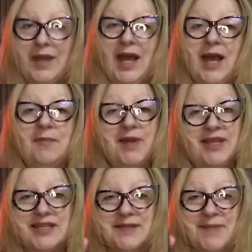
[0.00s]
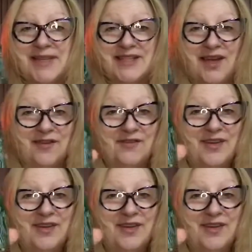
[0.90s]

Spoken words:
I made this myself.